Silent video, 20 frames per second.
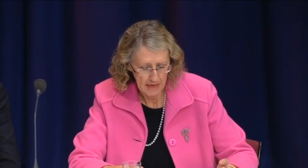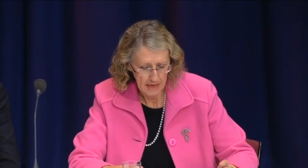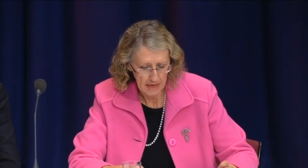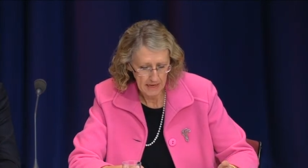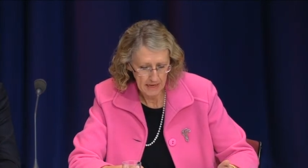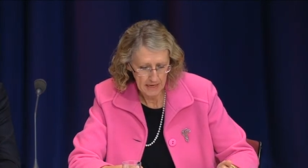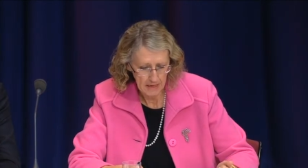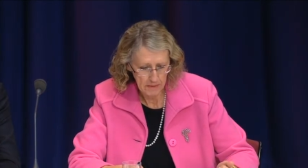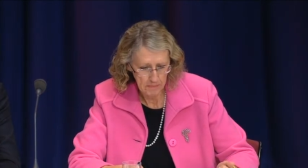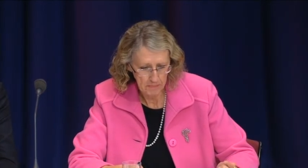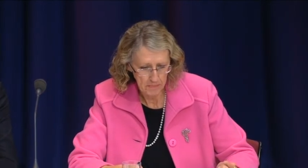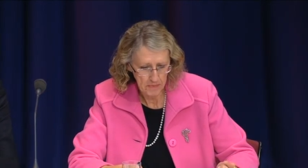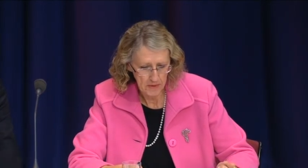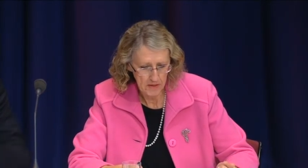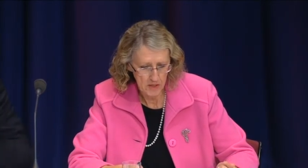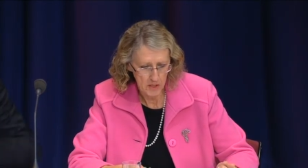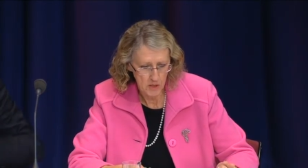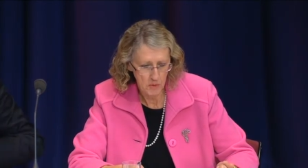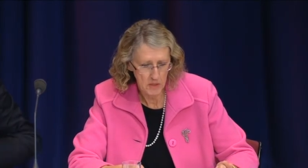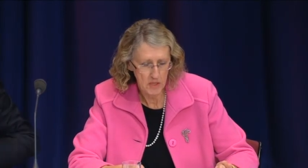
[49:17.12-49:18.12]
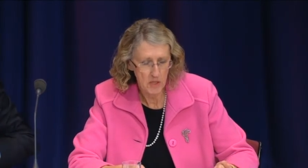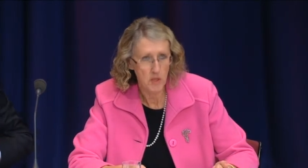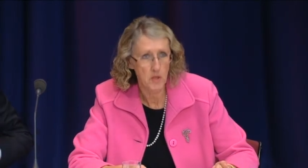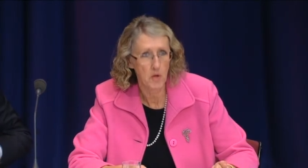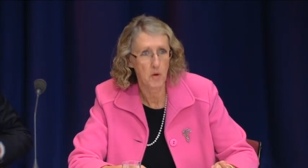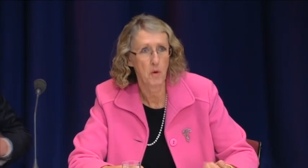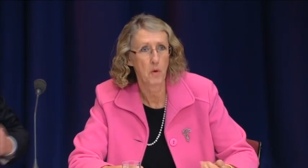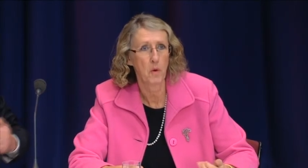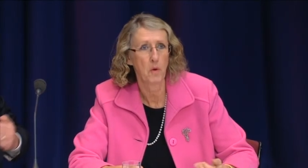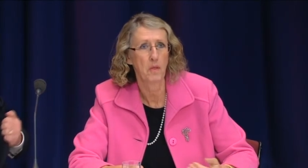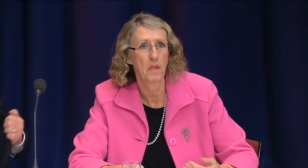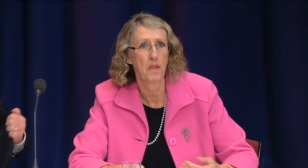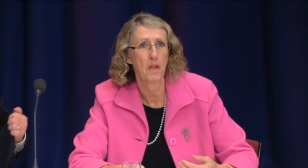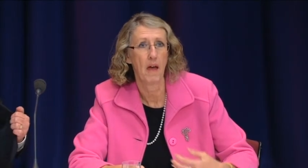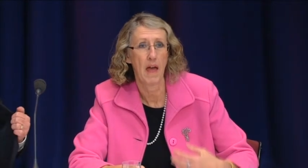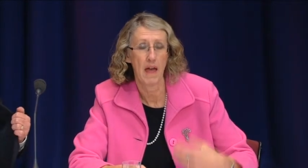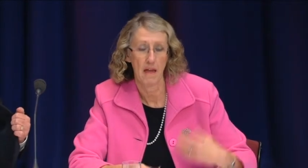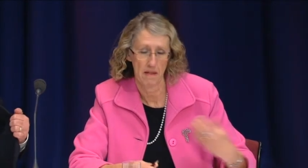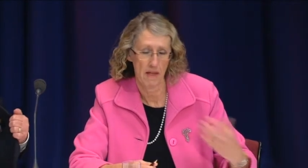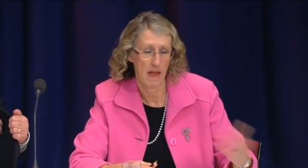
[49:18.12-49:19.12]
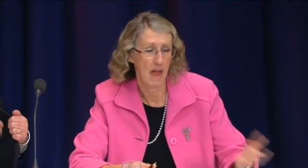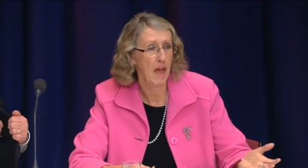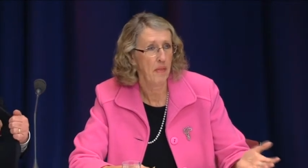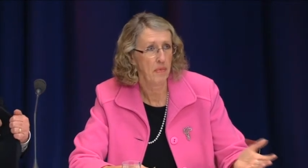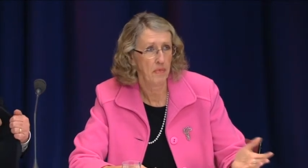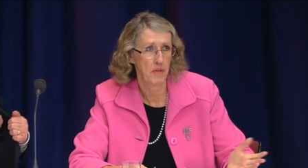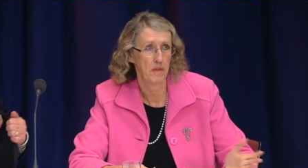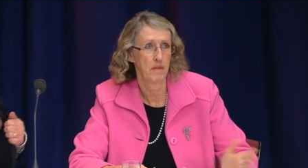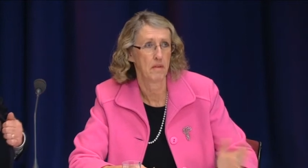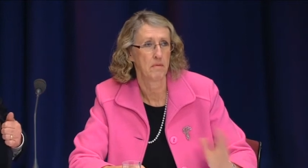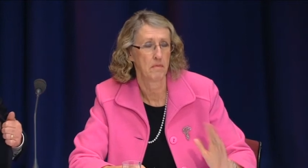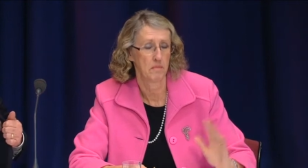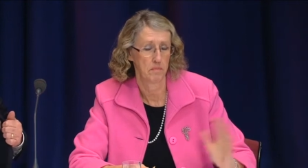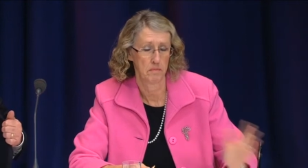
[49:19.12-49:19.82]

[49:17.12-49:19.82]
um, to ensure at the